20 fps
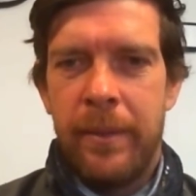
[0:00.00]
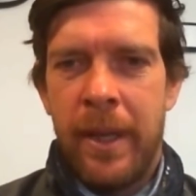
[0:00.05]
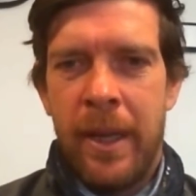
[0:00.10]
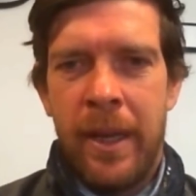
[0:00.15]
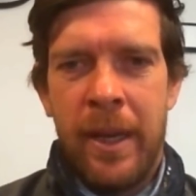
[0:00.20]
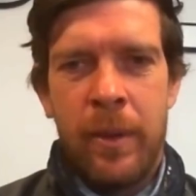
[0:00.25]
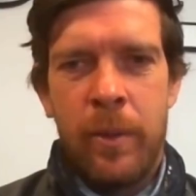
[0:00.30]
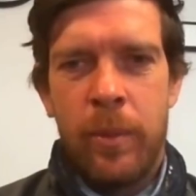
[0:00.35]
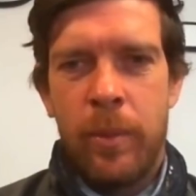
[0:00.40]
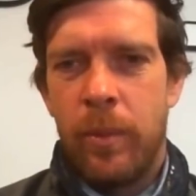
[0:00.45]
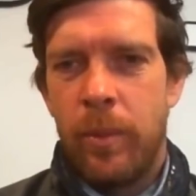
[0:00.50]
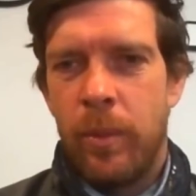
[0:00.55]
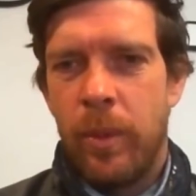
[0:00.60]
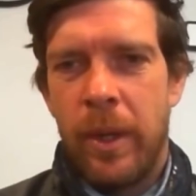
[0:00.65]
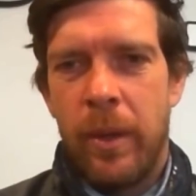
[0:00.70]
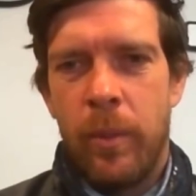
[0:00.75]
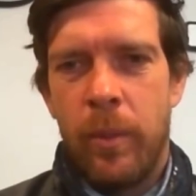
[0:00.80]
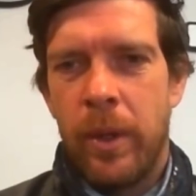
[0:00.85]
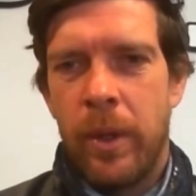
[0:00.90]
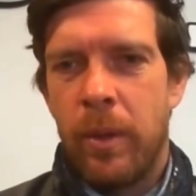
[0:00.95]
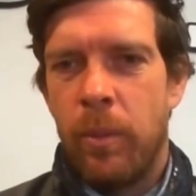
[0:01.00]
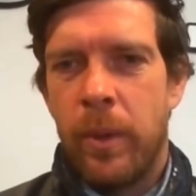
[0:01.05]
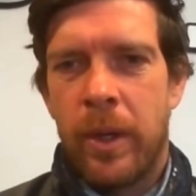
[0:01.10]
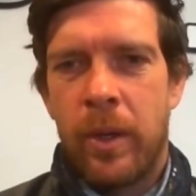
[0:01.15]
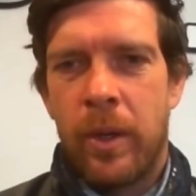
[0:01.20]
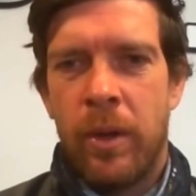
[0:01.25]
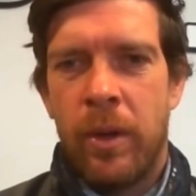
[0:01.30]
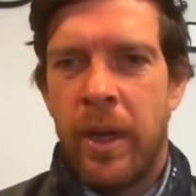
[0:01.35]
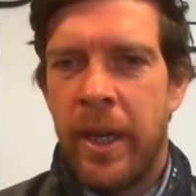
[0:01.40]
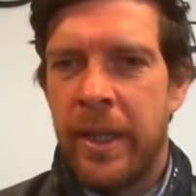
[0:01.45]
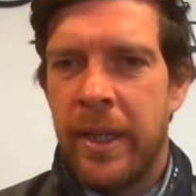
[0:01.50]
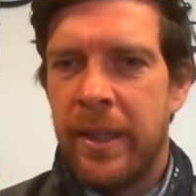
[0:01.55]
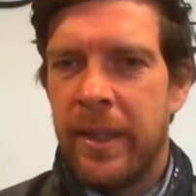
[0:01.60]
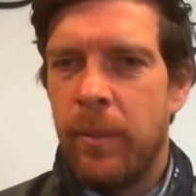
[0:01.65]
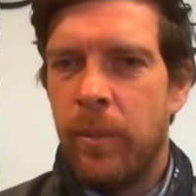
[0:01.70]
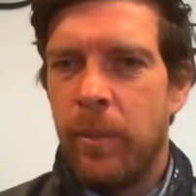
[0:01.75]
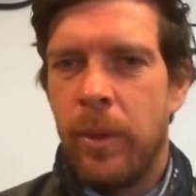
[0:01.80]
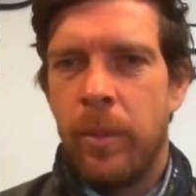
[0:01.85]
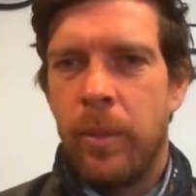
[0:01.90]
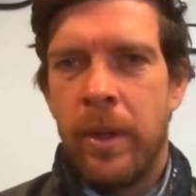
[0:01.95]
No, we, we, we're
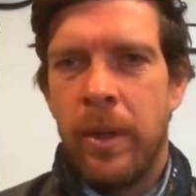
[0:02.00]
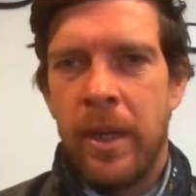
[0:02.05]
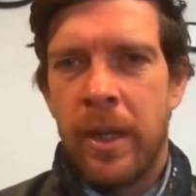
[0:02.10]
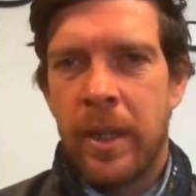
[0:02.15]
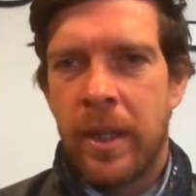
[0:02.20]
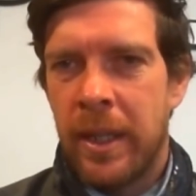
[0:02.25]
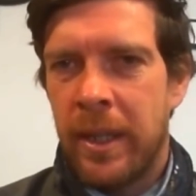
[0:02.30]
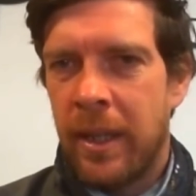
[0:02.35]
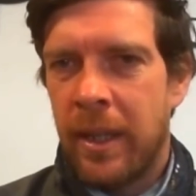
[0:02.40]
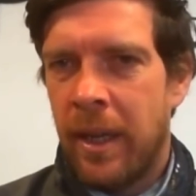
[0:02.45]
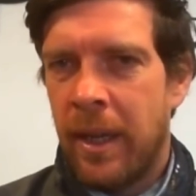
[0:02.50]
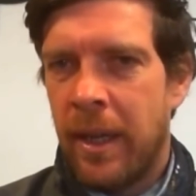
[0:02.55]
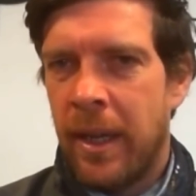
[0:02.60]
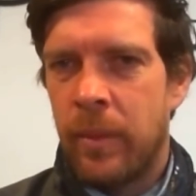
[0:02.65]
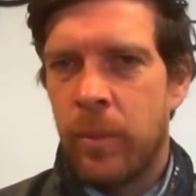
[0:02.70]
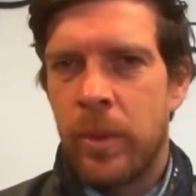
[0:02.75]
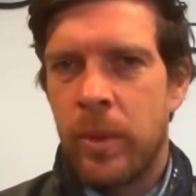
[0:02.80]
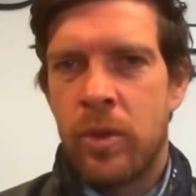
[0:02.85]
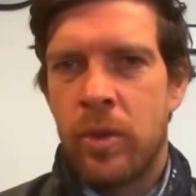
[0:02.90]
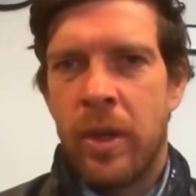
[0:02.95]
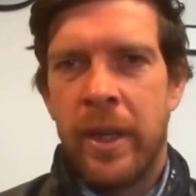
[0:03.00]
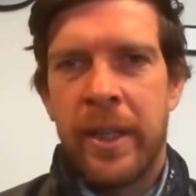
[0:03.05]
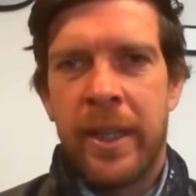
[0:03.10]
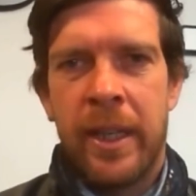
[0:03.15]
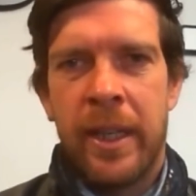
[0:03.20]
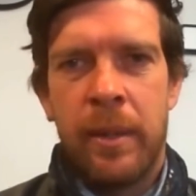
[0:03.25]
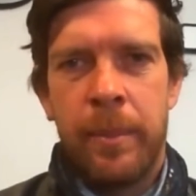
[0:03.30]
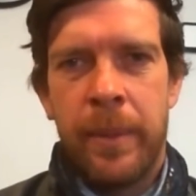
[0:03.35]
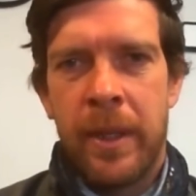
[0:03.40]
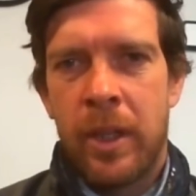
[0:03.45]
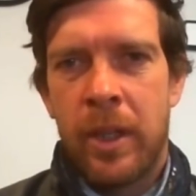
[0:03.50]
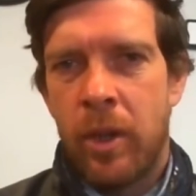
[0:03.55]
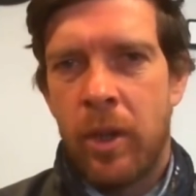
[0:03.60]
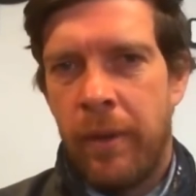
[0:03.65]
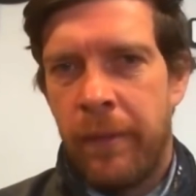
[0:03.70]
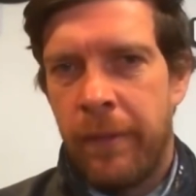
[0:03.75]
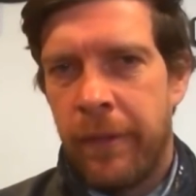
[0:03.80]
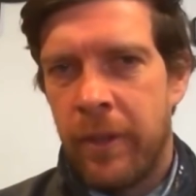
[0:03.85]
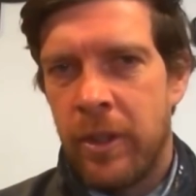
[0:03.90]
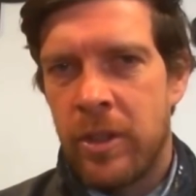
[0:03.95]
grinding, we're working hard, we're trying to get a bit of
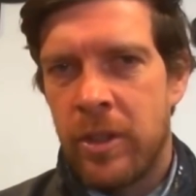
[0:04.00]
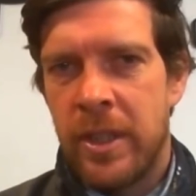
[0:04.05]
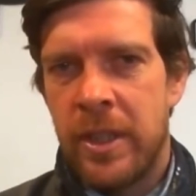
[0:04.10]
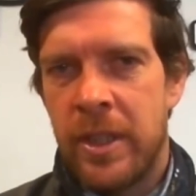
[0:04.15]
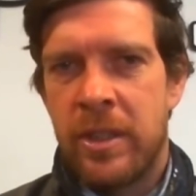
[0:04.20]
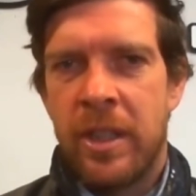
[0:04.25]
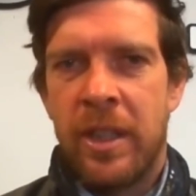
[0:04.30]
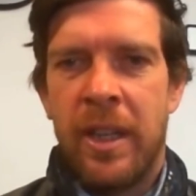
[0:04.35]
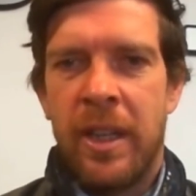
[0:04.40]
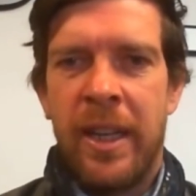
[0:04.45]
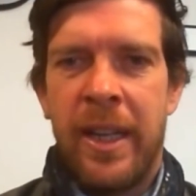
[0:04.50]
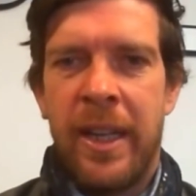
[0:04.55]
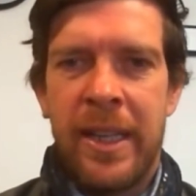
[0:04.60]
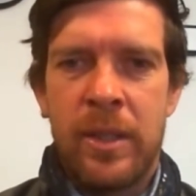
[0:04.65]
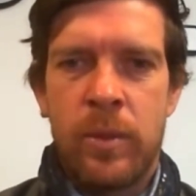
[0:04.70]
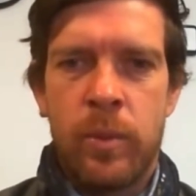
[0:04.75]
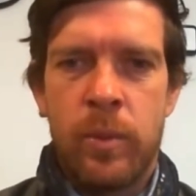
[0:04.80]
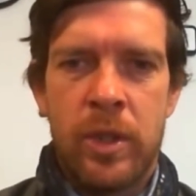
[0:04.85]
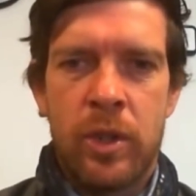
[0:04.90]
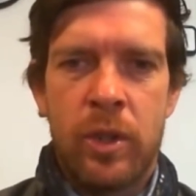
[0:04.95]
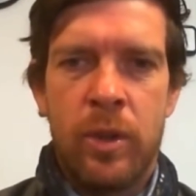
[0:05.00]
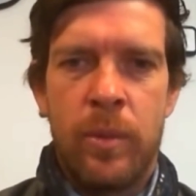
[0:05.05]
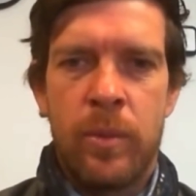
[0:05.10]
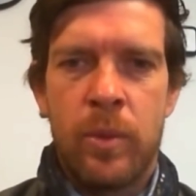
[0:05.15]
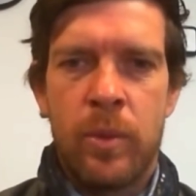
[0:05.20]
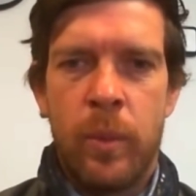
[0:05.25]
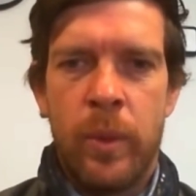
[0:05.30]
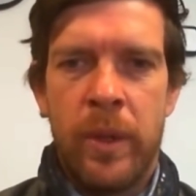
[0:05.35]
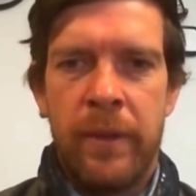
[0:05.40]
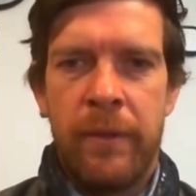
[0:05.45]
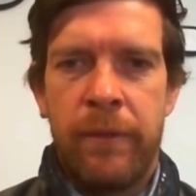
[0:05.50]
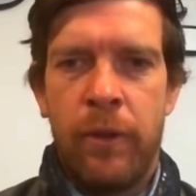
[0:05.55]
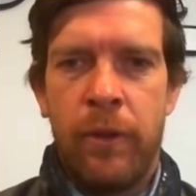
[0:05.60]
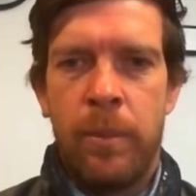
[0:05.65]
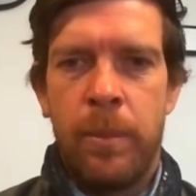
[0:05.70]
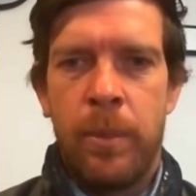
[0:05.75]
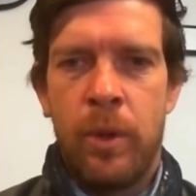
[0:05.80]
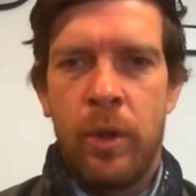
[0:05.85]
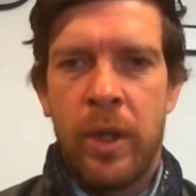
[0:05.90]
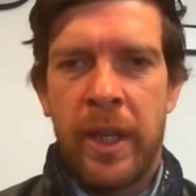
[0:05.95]
confidence into the lads, which comes with winning
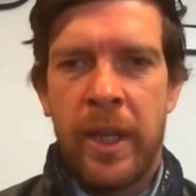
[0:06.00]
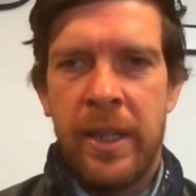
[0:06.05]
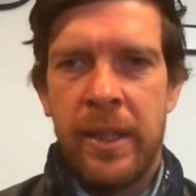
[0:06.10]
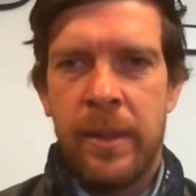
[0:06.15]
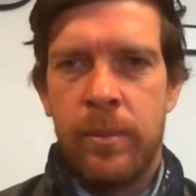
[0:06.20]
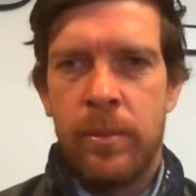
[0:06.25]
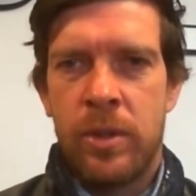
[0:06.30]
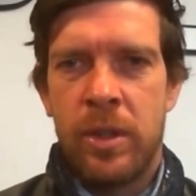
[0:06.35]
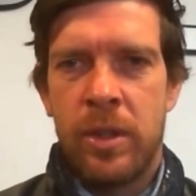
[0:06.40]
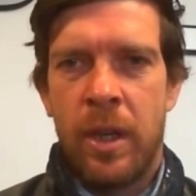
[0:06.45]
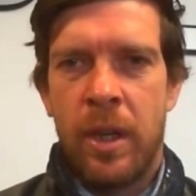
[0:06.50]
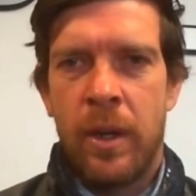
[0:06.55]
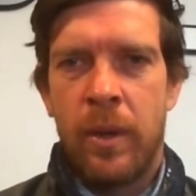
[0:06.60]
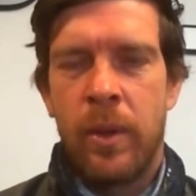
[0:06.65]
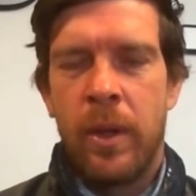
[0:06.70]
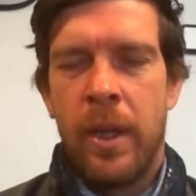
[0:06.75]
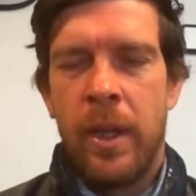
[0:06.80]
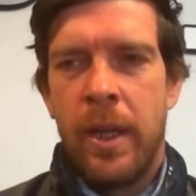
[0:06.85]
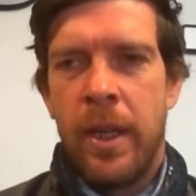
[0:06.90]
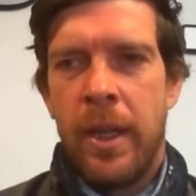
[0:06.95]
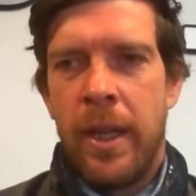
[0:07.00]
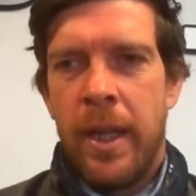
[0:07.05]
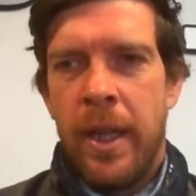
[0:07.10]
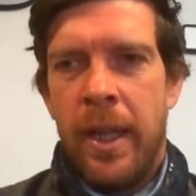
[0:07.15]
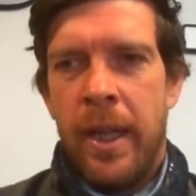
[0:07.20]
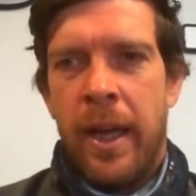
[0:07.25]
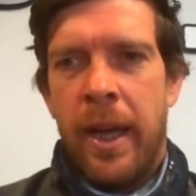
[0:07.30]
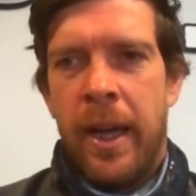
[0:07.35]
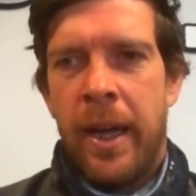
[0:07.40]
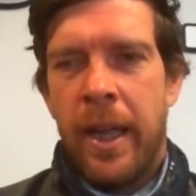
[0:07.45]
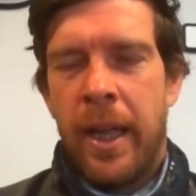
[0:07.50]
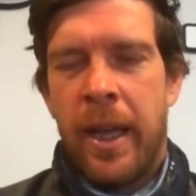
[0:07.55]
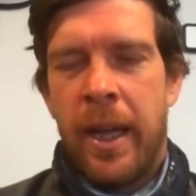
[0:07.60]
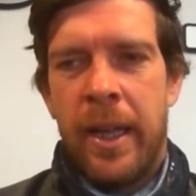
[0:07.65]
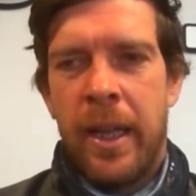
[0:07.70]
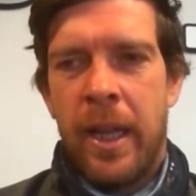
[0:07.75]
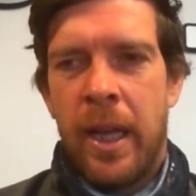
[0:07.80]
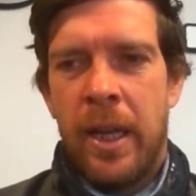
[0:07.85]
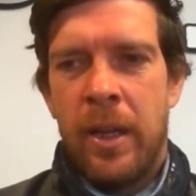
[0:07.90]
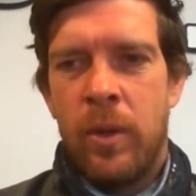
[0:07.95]
football games. So I,
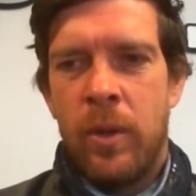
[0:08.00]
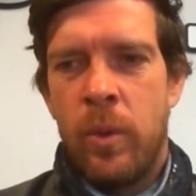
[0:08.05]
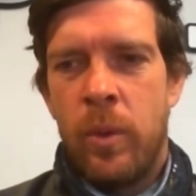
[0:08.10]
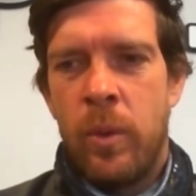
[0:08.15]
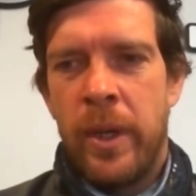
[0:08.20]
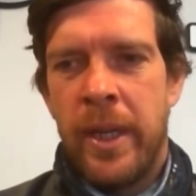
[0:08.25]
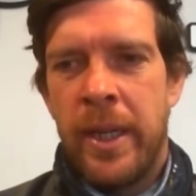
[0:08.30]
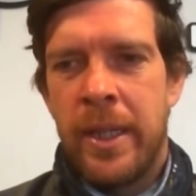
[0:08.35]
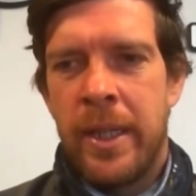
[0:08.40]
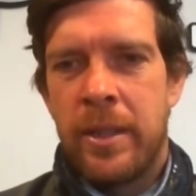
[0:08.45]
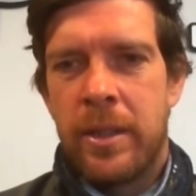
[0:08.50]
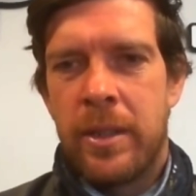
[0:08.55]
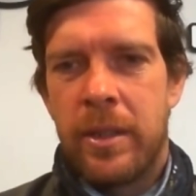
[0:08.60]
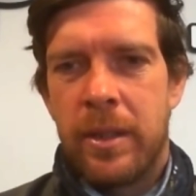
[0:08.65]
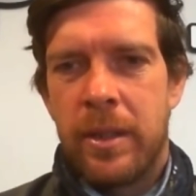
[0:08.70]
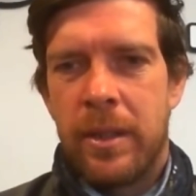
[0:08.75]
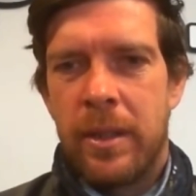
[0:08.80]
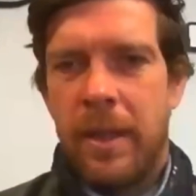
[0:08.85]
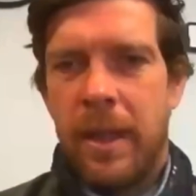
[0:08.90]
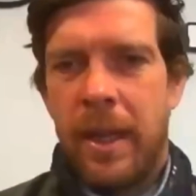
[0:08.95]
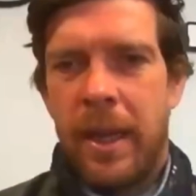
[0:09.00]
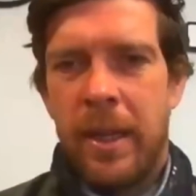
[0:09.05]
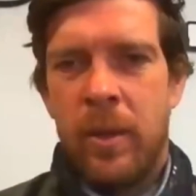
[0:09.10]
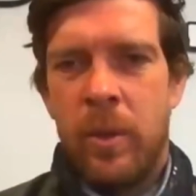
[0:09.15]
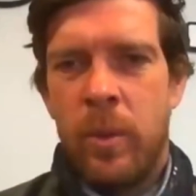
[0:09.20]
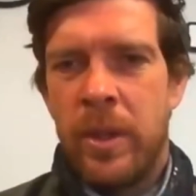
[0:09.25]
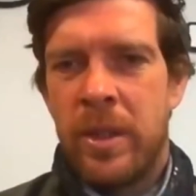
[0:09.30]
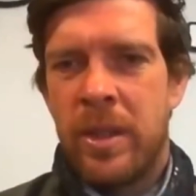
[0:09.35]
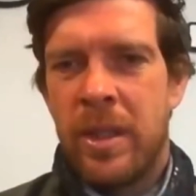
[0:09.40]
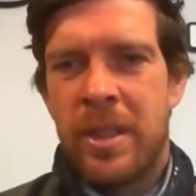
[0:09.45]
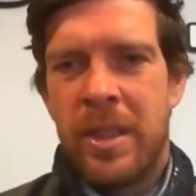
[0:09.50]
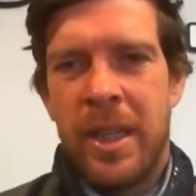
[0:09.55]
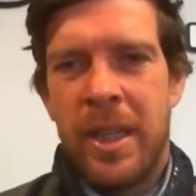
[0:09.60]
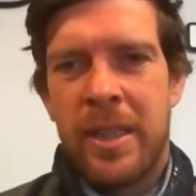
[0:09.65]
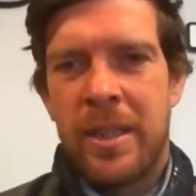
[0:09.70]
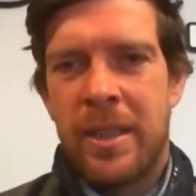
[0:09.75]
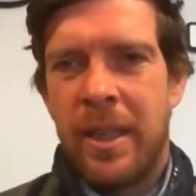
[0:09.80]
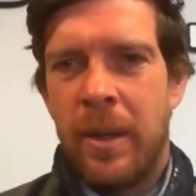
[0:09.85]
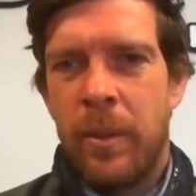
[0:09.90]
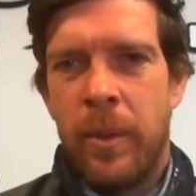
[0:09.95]
I, I always I always
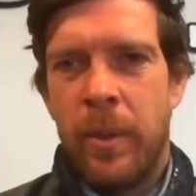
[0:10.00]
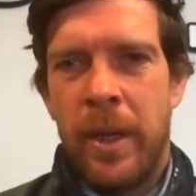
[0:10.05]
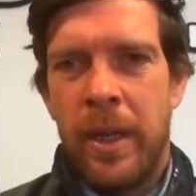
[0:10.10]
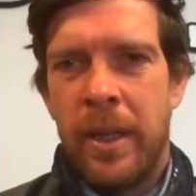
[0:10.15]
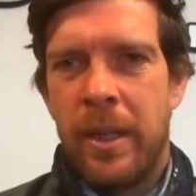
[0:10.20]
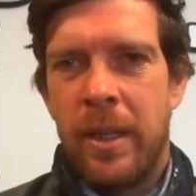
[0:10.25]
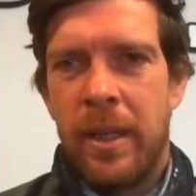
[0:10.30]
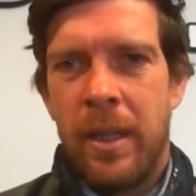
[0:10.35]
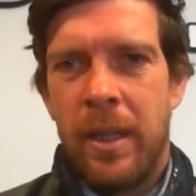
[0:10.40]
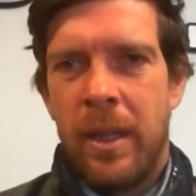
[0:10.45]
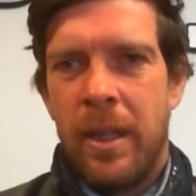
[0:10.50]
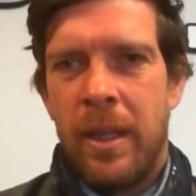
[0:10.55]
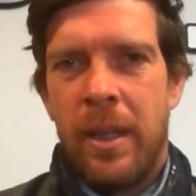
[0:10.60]
assess that way.